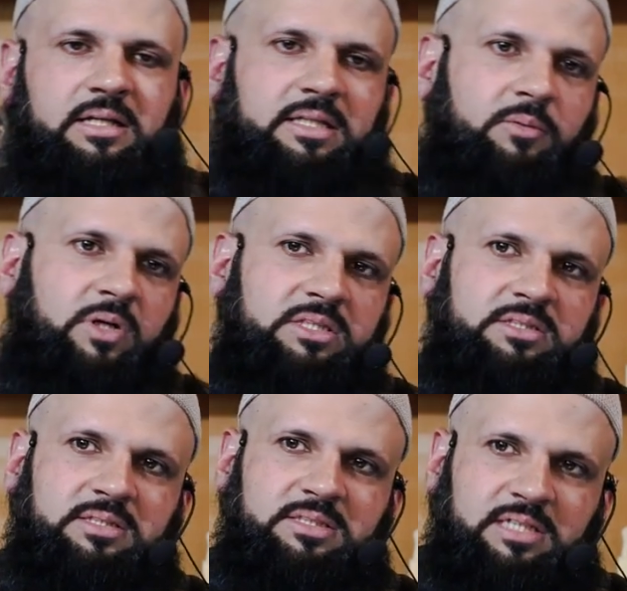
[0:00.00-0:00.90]
there
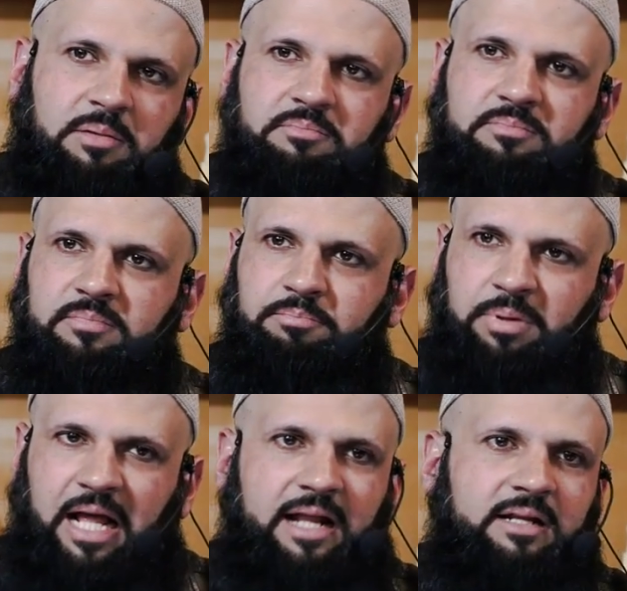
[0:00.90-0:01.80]
was some
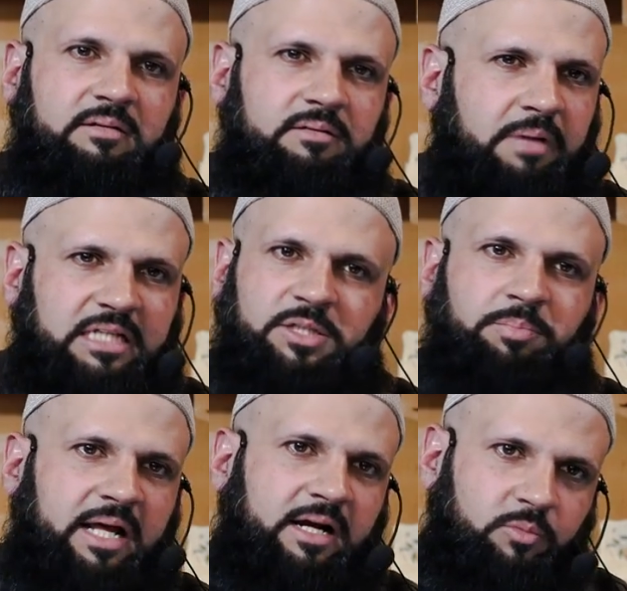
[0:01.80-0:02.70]
plan, master
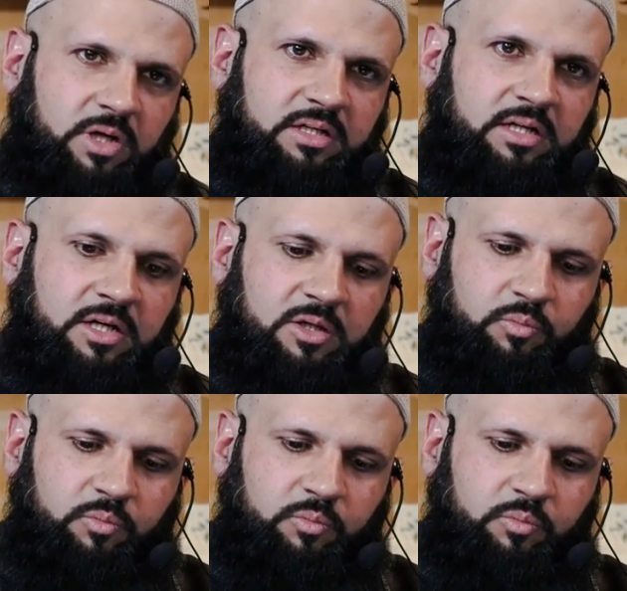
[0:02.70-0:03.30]
plan at work,